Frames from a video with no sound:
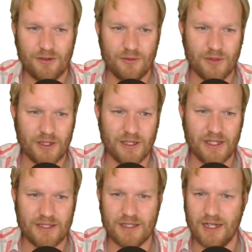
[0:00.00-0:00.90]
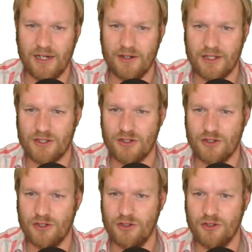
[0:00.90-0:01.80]
what that's allowed us to
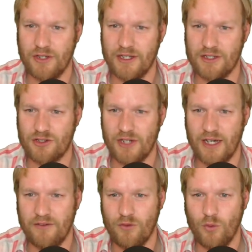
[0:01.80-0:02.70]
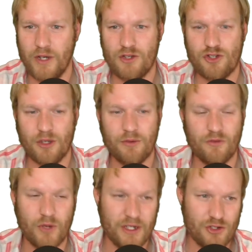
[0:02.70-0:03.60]
do is to have one term of
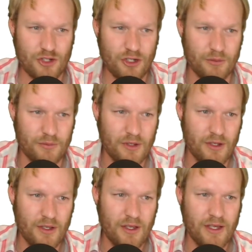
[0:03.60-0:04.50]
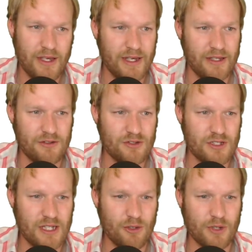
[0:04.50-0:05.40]
one term. And
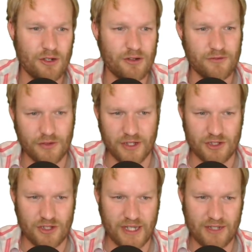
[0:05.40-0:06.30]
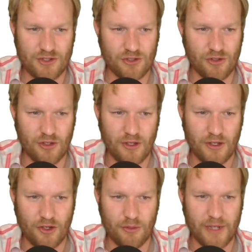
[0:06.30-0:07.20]
now we can look for things to cancel.
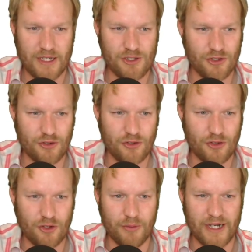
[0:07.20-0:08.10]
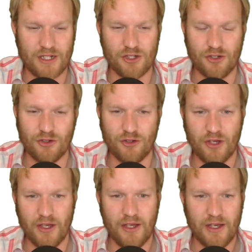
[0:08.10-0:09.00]
Goodbye to you, goodbye to you.
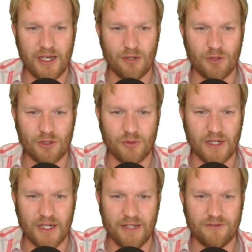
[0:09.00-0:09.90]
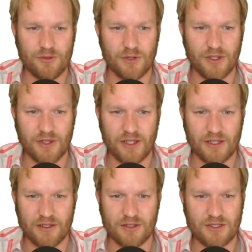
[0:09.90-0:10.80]
And what we're left with
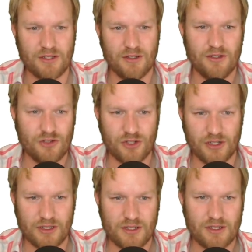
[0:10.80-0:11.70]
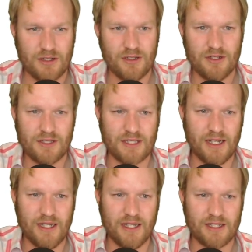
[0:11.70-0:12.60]
is just
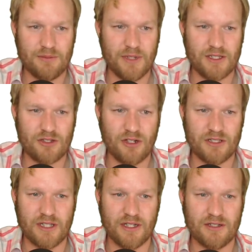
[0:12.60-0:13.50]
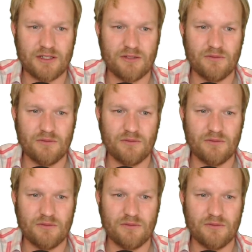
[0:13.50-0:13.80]
sine x plus cos x